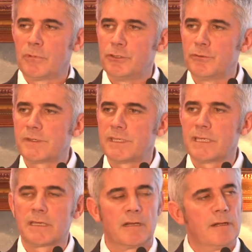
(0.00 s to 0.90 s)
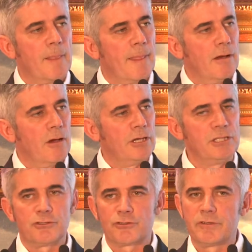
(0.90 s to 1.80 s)
using uh,
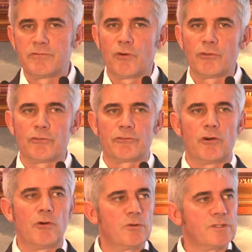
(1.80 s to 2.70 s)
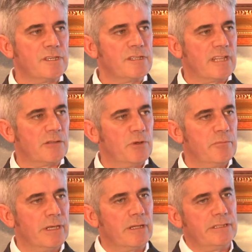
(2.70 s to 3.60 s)
Industry four point oh, things that we
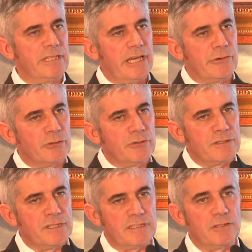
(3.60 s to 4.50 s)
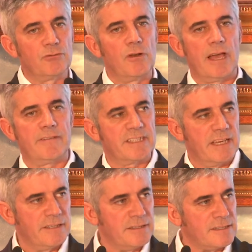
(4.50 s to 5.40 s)
build in aeronautics into life
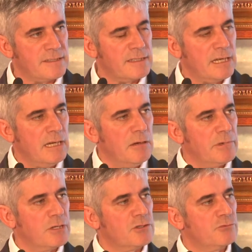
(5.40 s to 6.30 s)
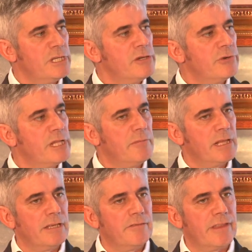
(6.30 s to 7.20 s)
science, because we really
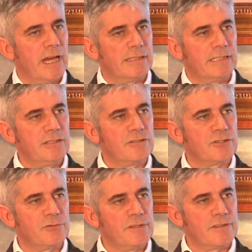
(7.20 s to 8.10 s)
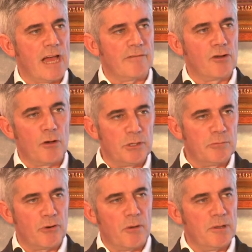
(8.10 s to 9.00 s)
believe that industries have common
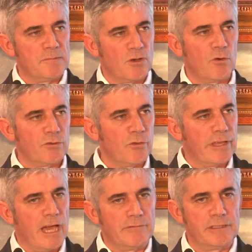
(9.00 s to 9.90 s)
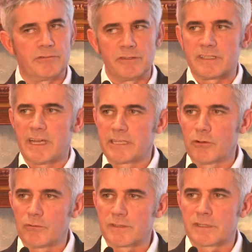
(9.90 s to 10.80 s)
problems, although they have different
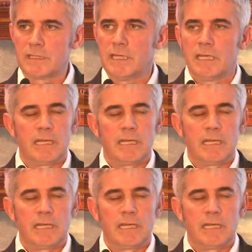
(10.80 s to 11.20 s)
cycles,